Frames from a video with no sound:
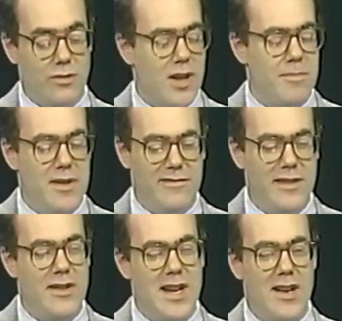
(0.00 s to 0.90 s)
grew up in a
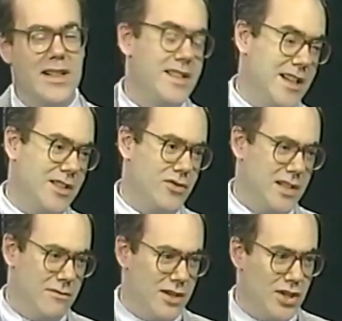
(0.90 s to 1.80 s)
very
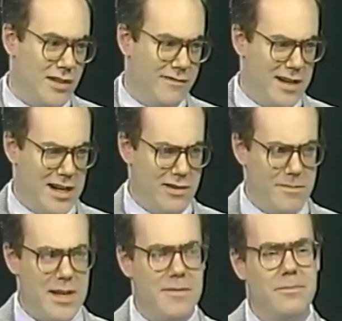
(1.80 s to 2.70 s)
architecturally rich
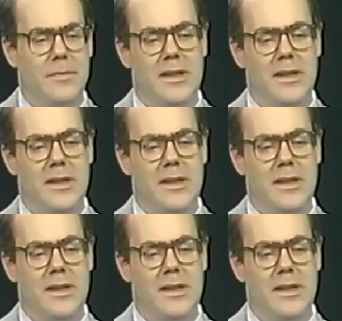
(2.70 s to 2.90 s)
environment.